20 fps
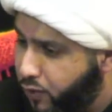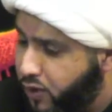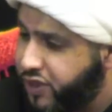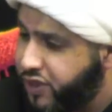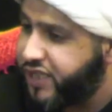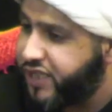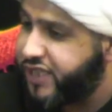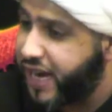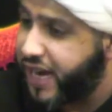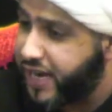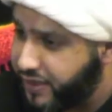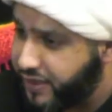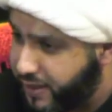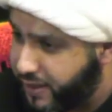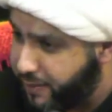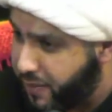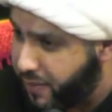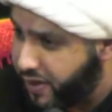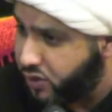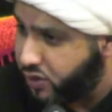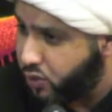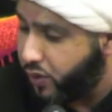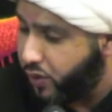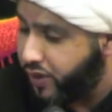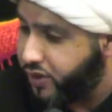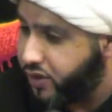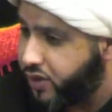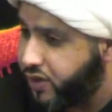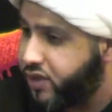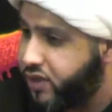sentiments
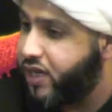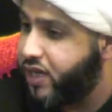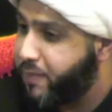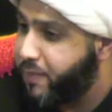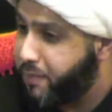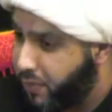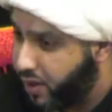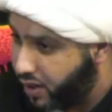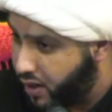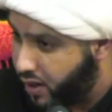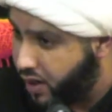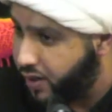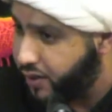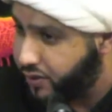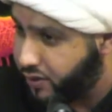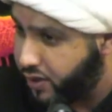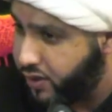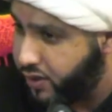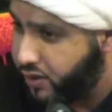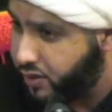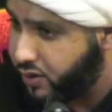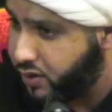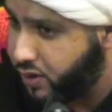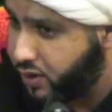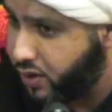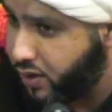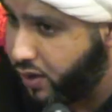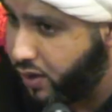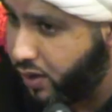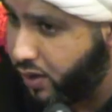which it symbolizes,
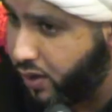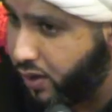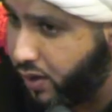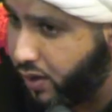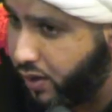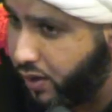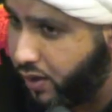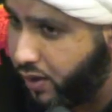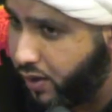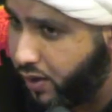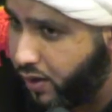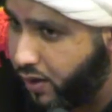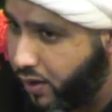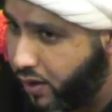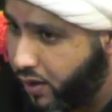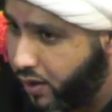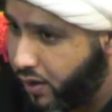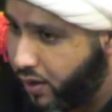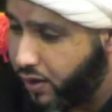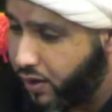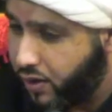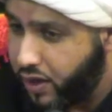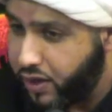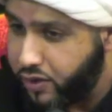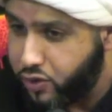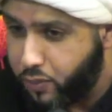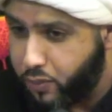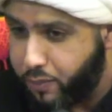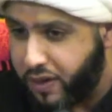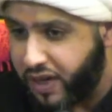
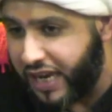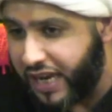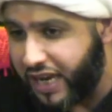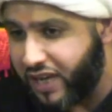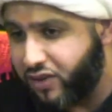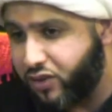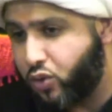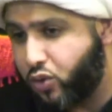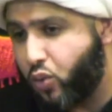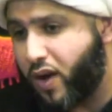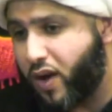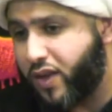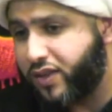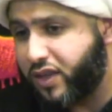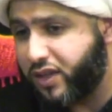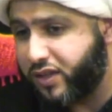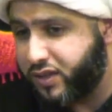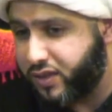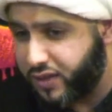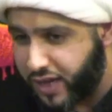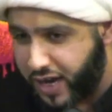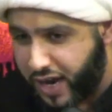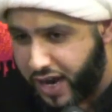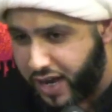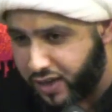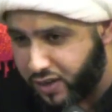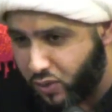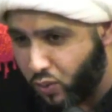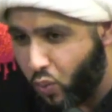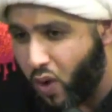then you begin to
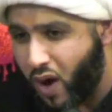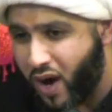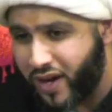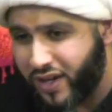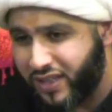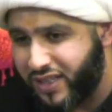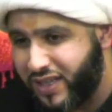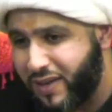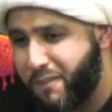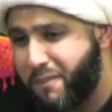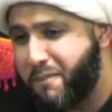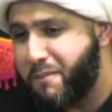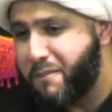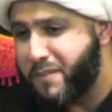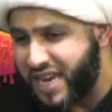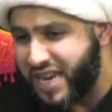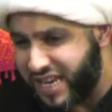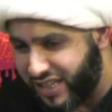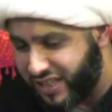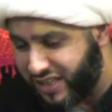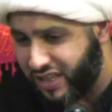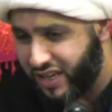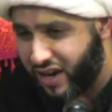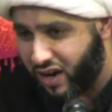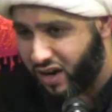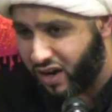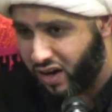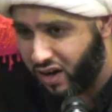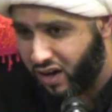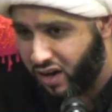understand why the
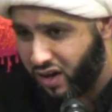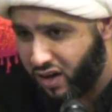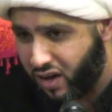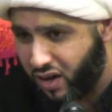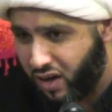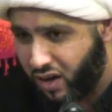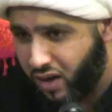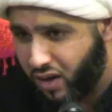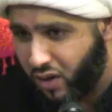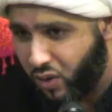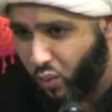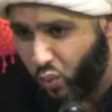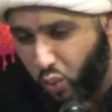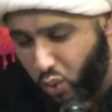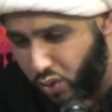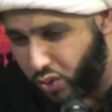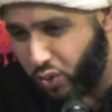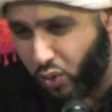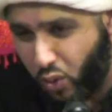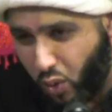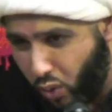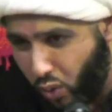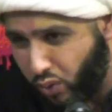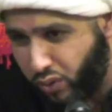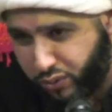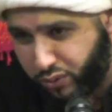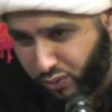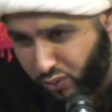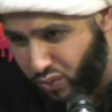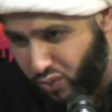media would go
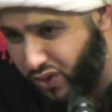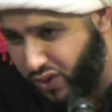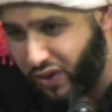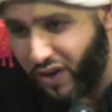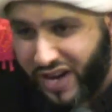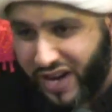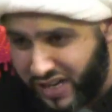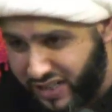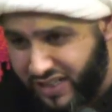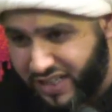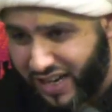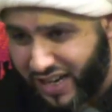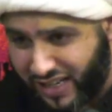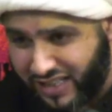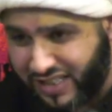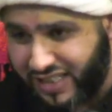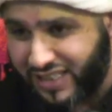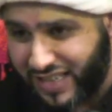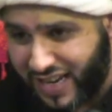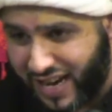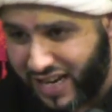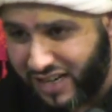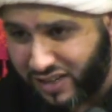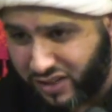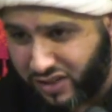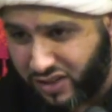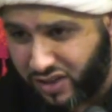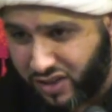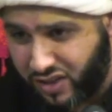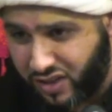through great
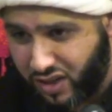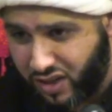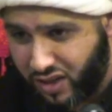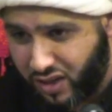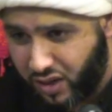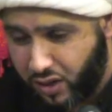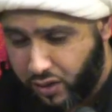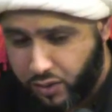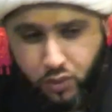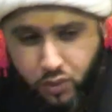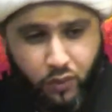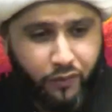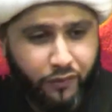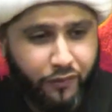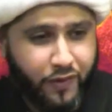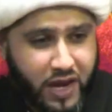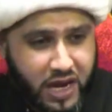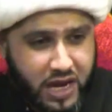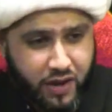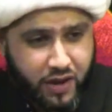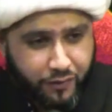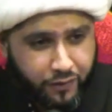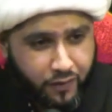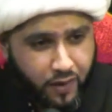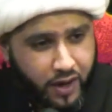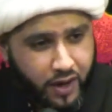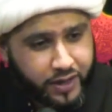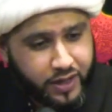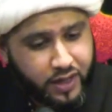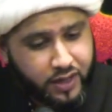extents to
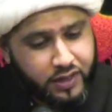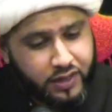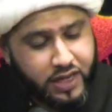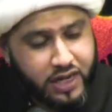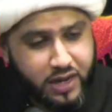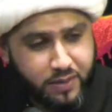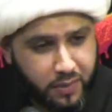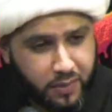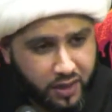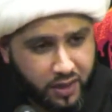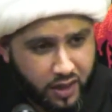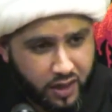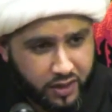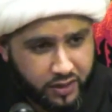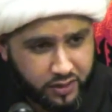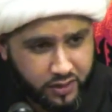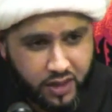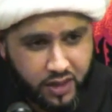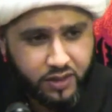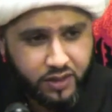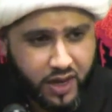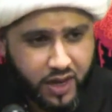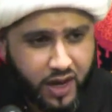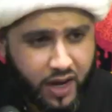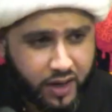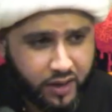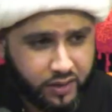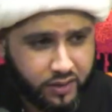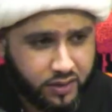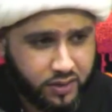vilify and demonize this
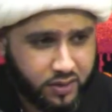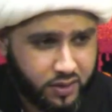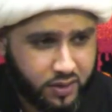act.